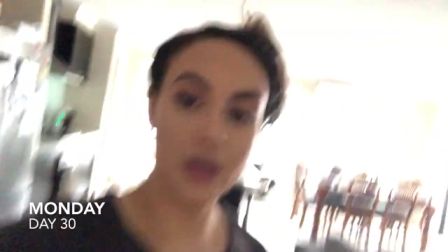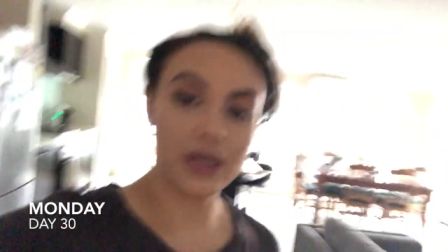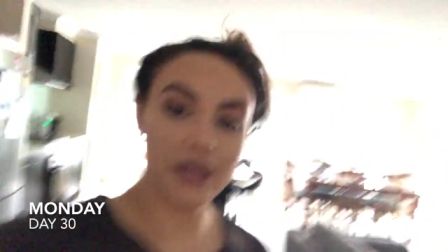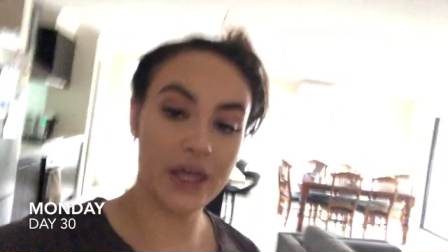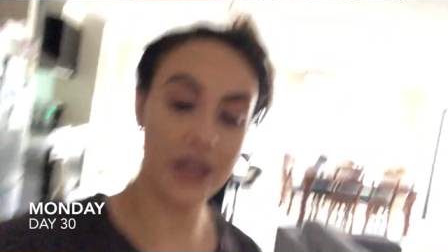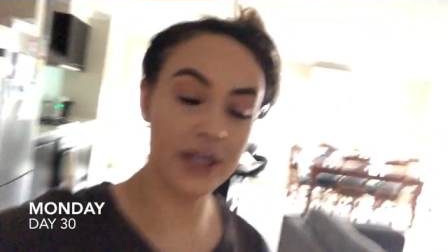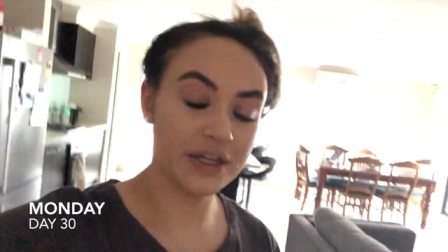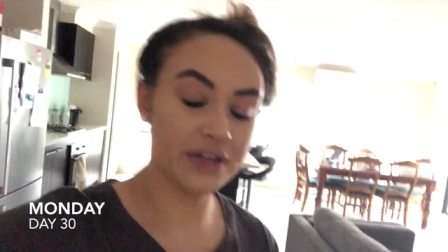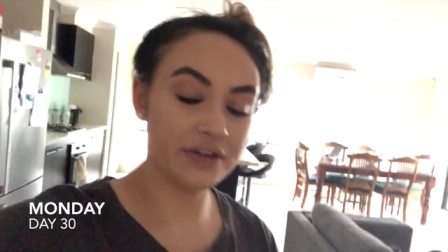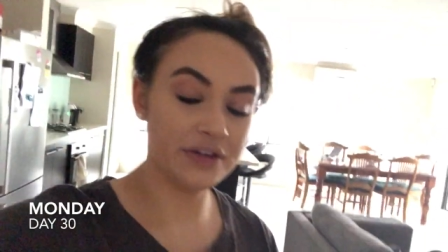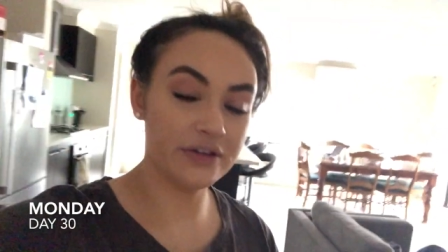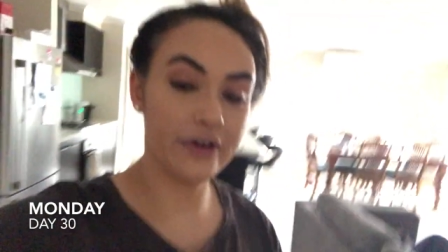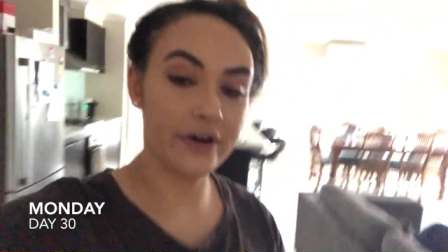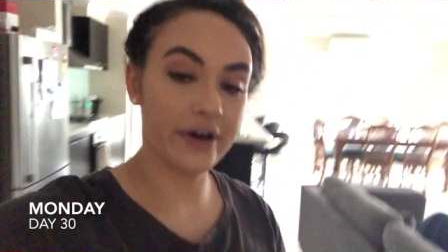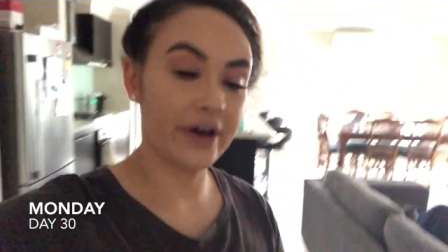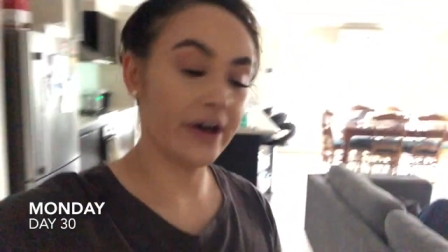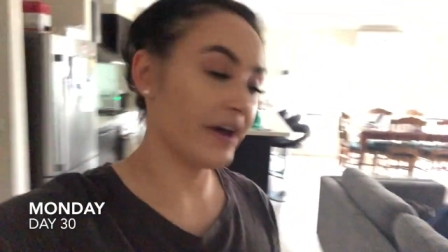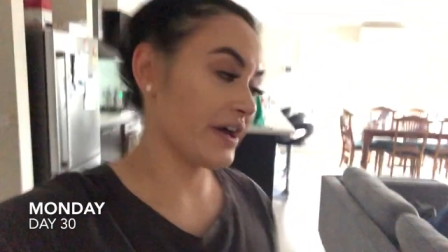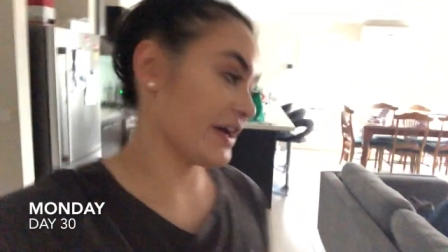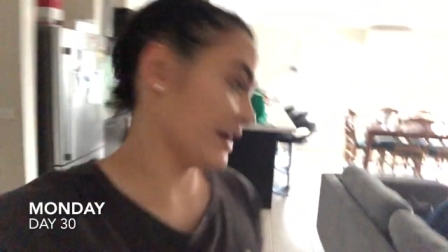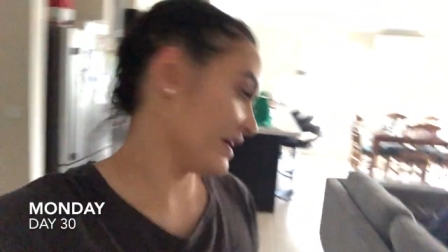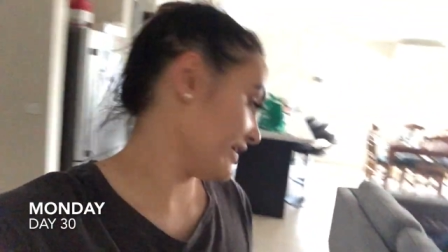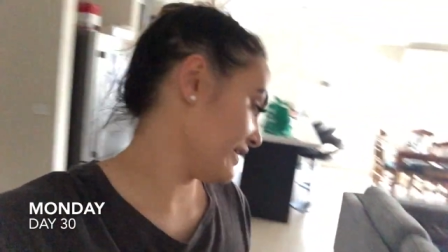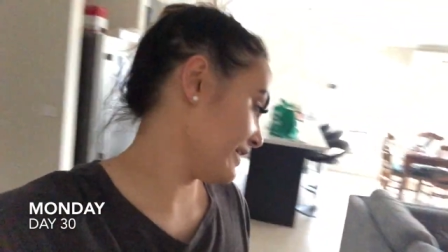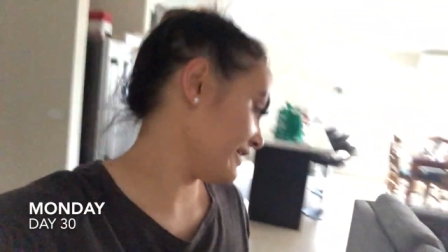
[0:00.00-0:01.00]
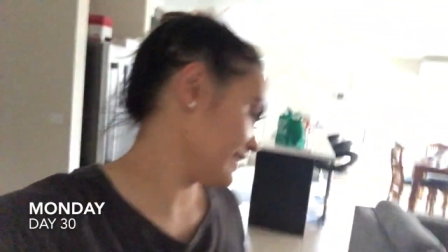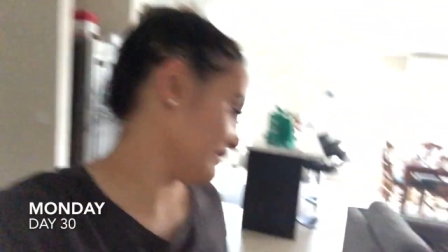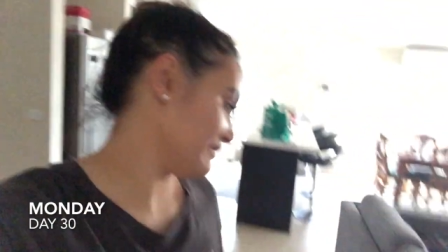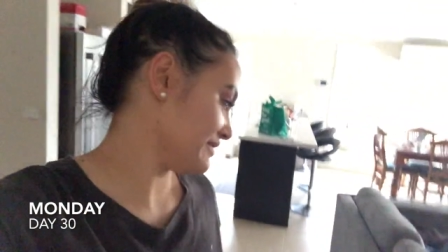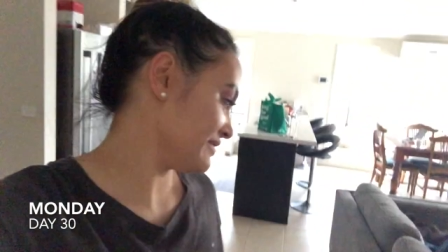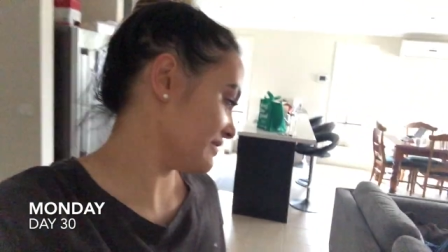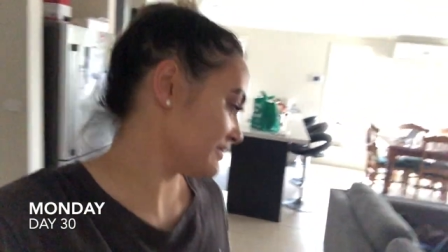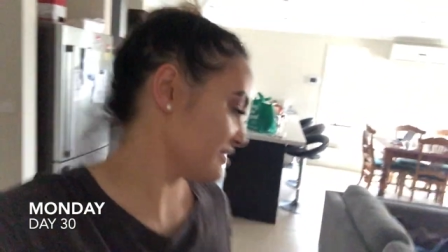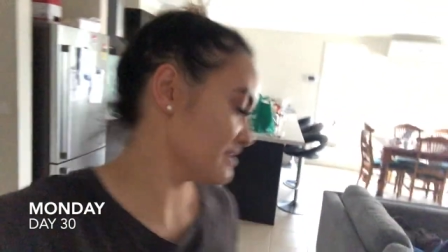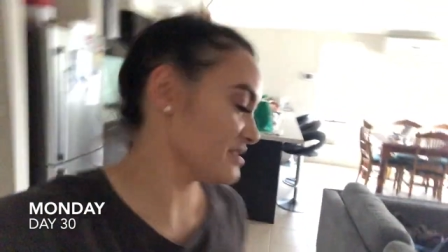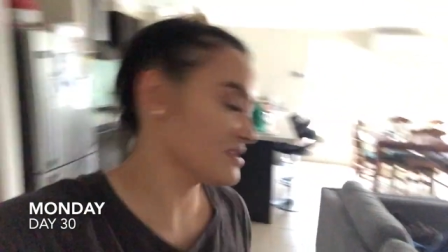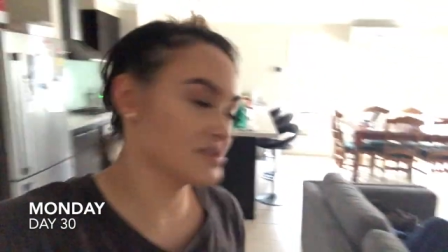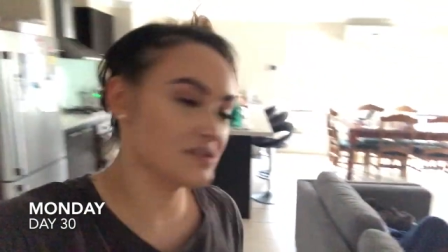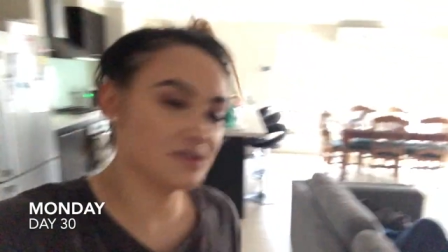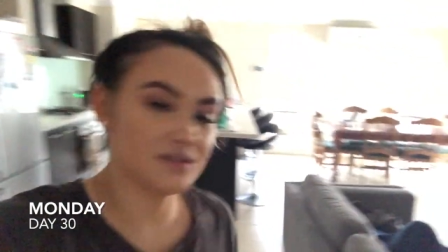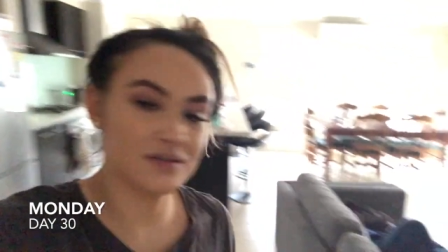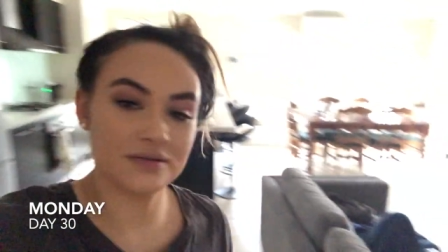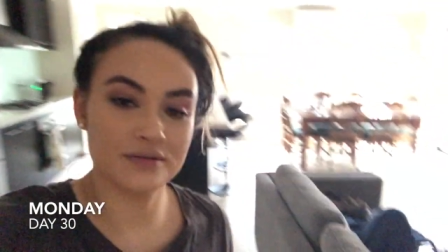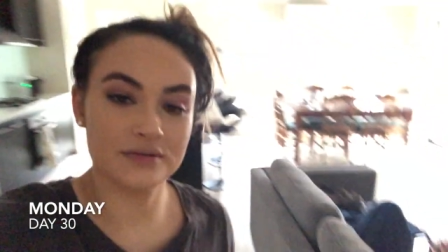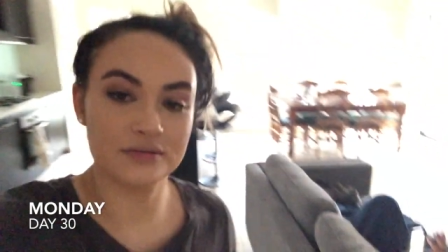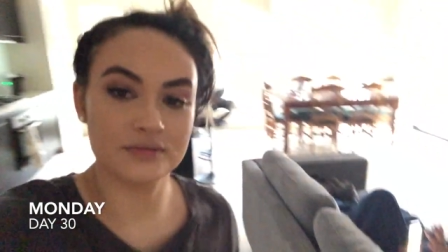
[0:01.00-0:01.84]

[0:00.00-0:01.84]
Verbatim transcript: Hey guys.